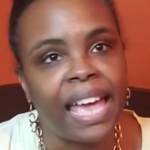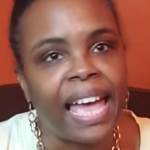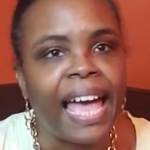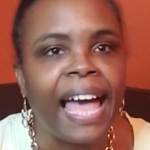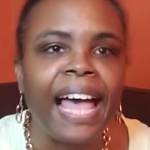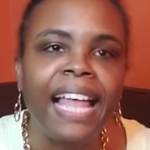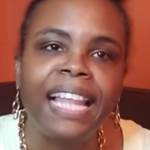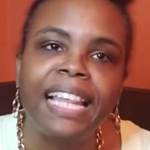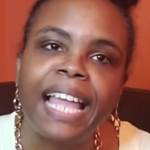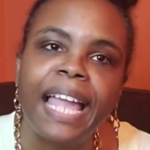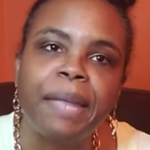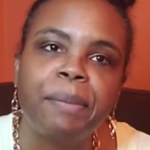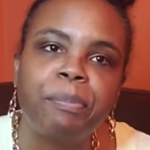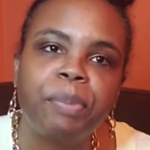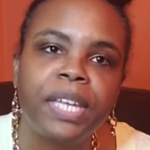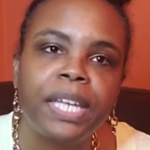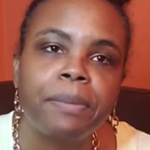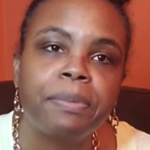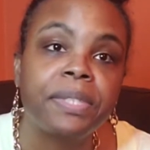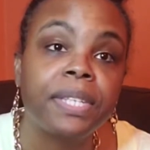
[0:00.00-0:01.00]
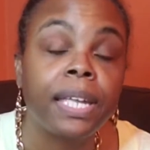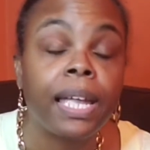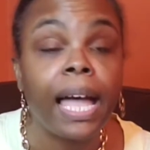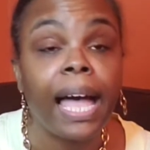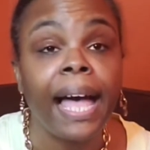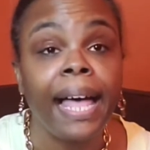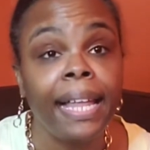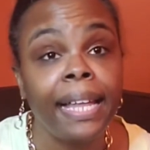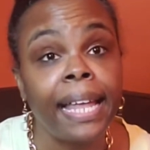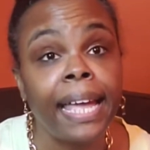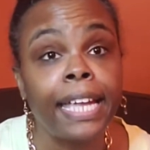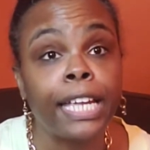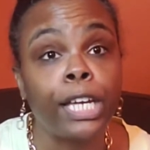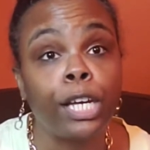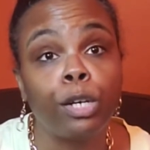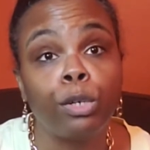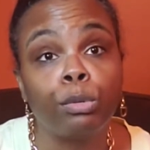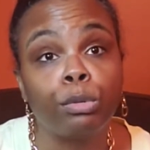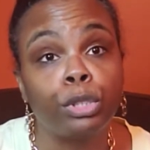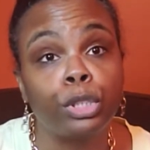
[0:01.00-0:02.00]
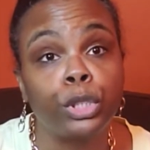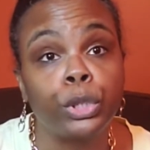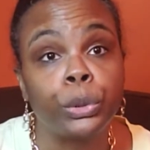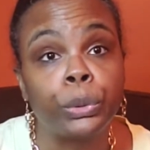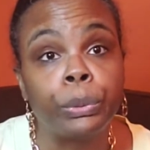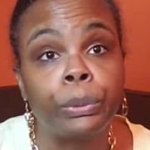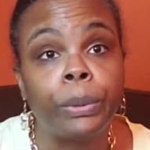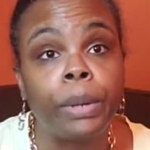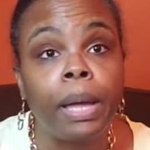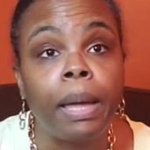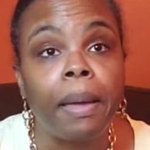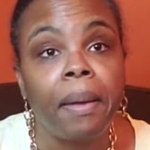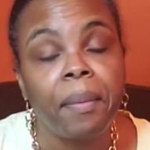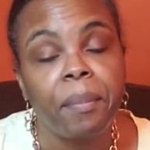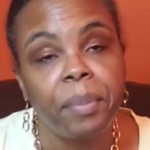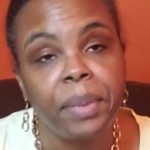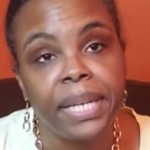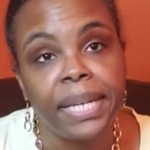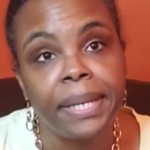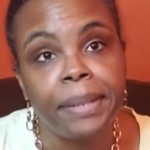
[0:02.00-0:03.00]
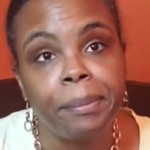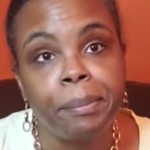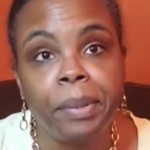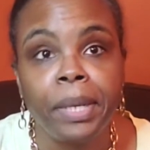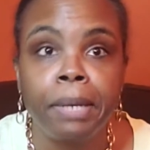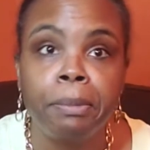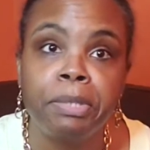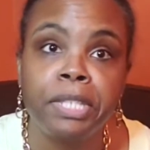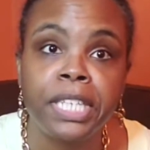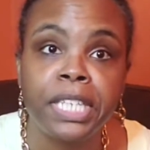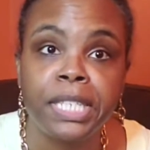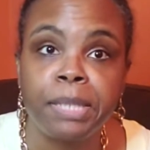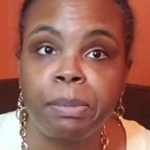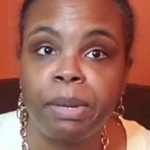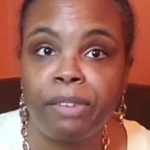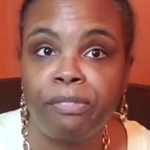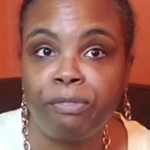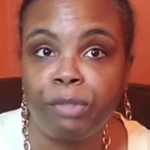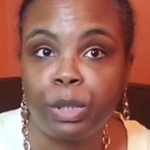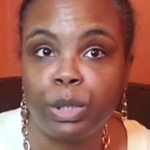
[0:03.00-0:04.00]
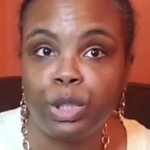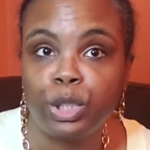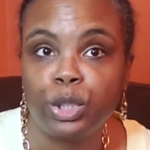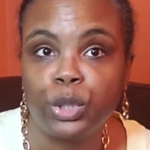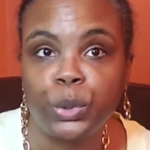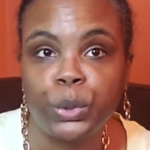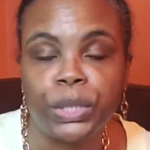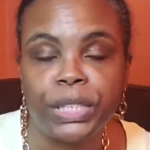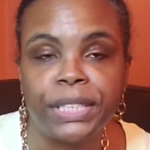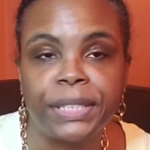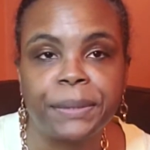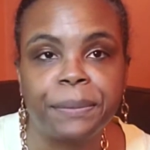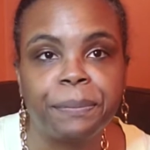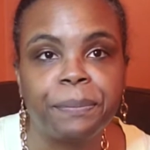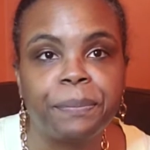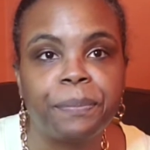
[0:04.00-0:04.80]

I like Pepsi. I like Coke too, but Pepsi is my first choice.